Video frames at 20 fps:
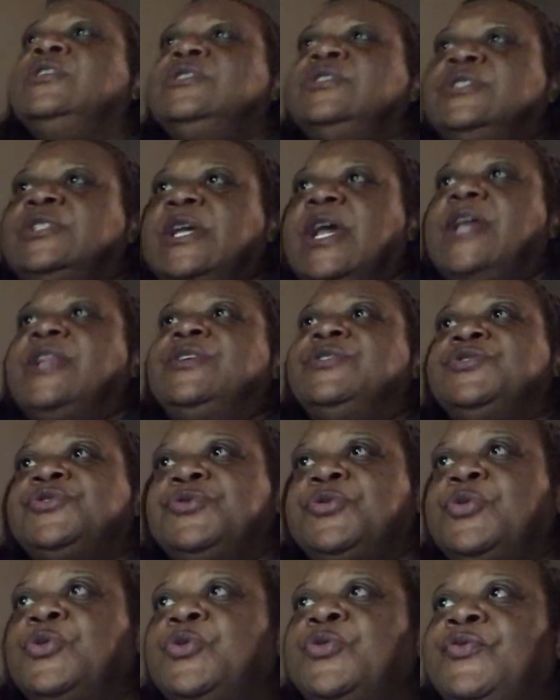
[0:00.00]
Jade and
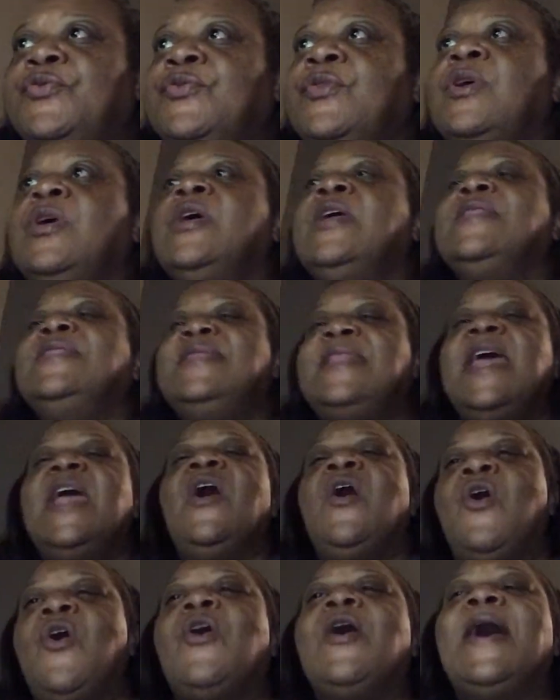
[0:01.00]
Truth,
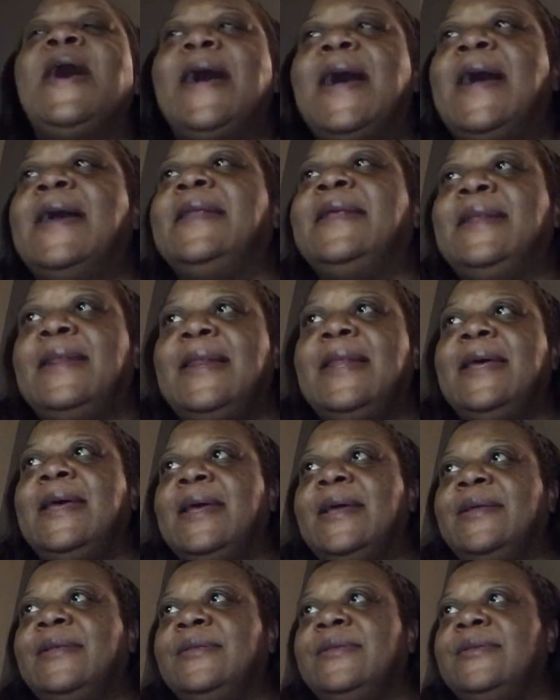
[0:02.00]
they are hiding
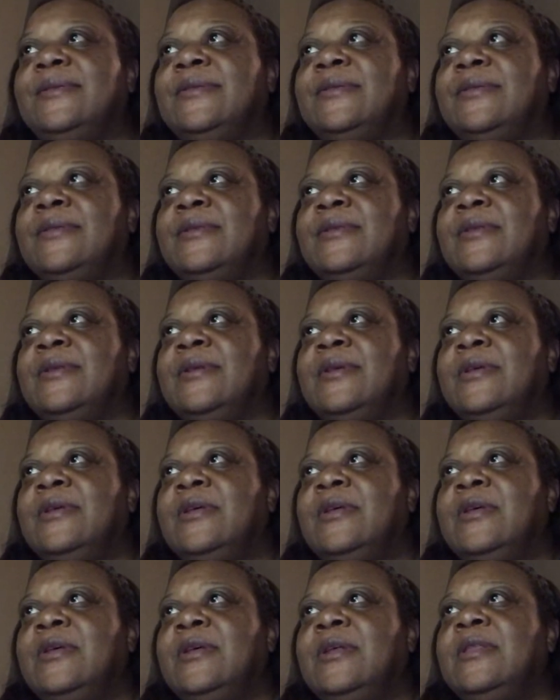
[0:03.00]
land.
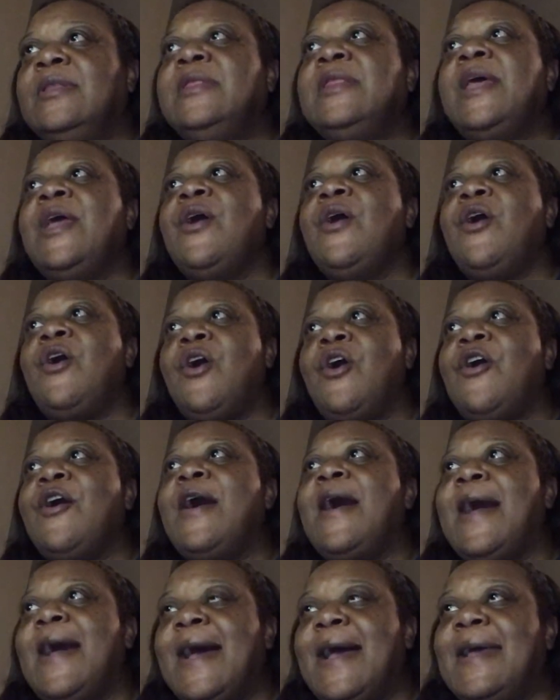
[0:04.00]
They are
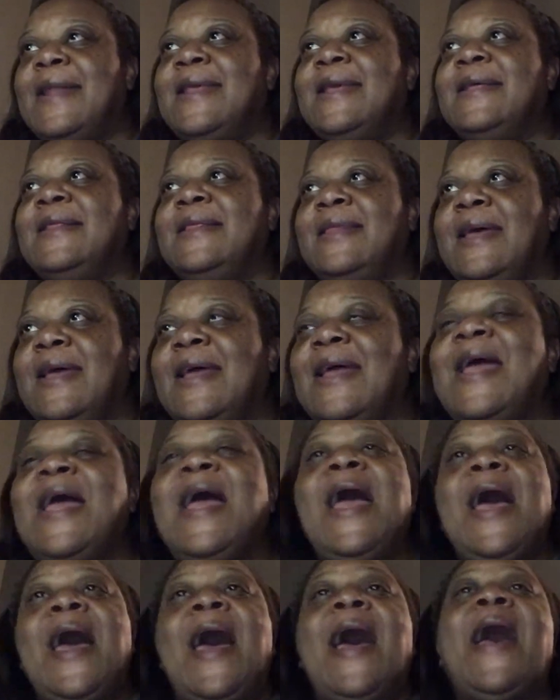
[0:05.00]
hiding land.
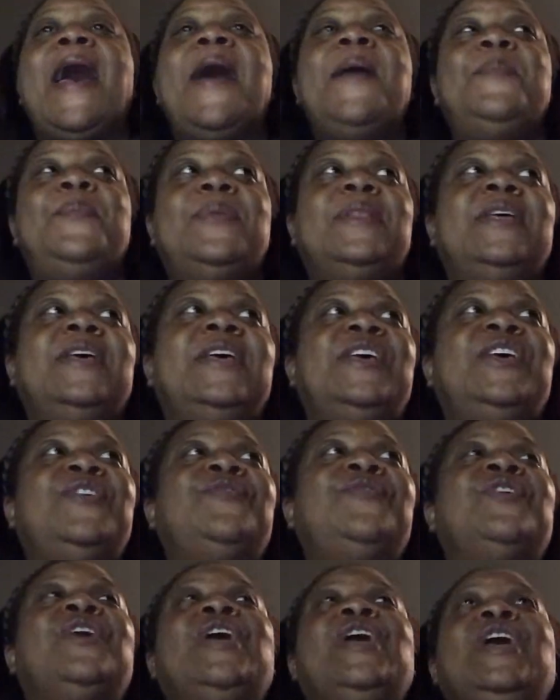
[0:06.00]
I believe